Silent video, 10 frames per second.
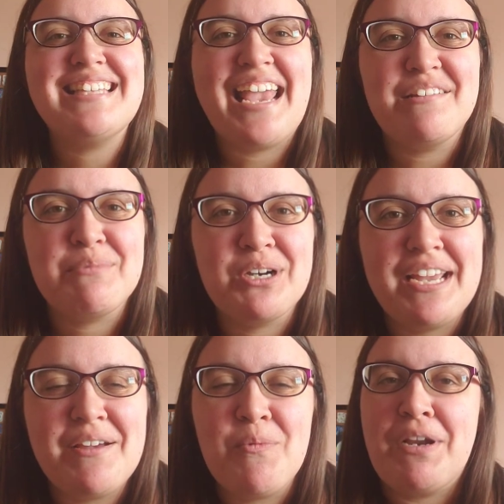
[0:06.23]

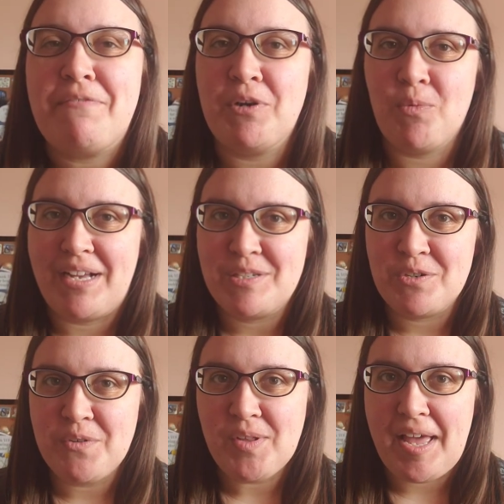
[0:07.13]
Annamarie, one of your
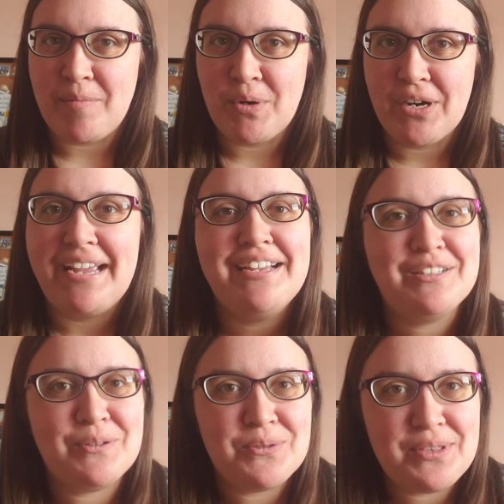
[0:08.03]
Westerville Library
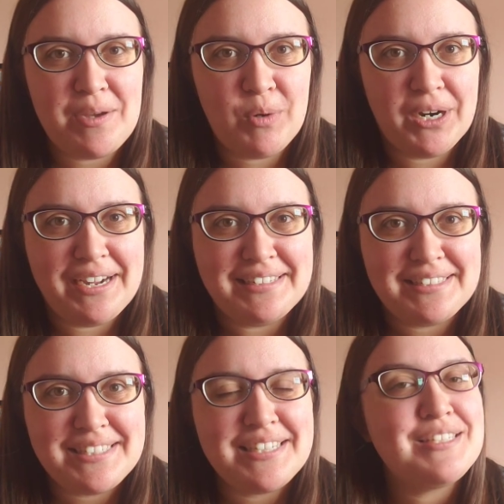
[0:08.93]
youth librarians.